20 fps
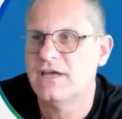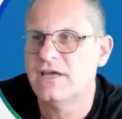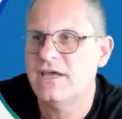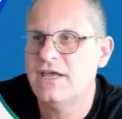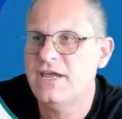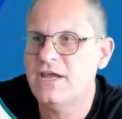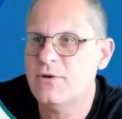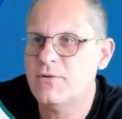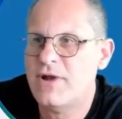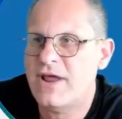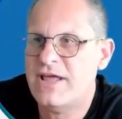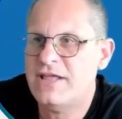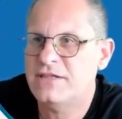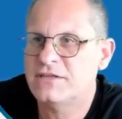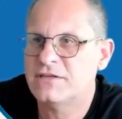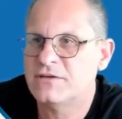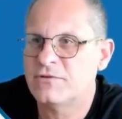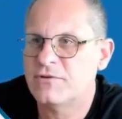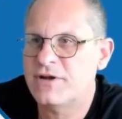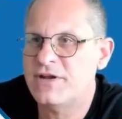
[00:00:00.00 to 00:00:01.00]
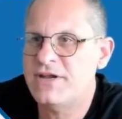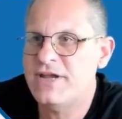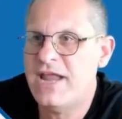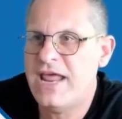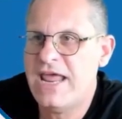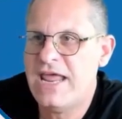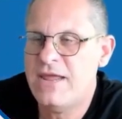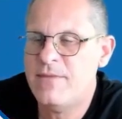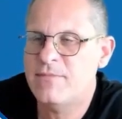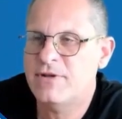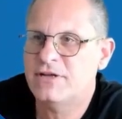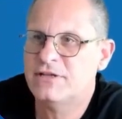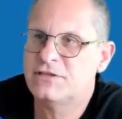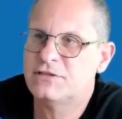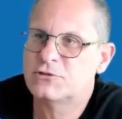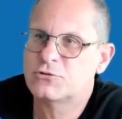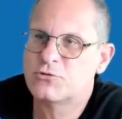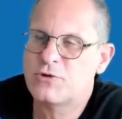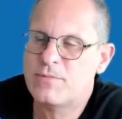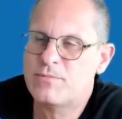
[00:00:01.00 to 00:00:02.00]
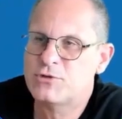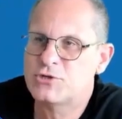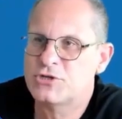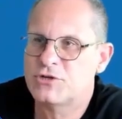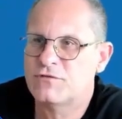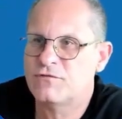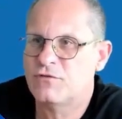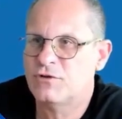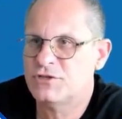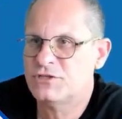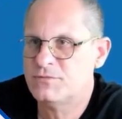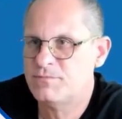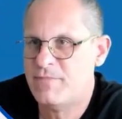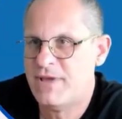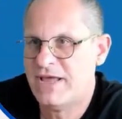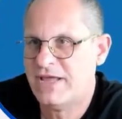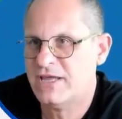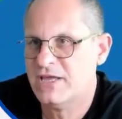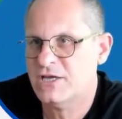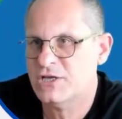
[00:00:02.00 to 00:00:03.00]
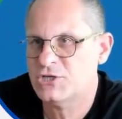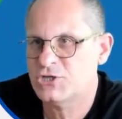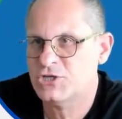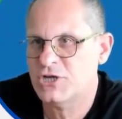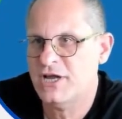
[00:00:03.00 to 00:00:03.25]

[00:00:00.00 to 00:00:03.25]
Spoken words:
Here I enter a name and a description for this package.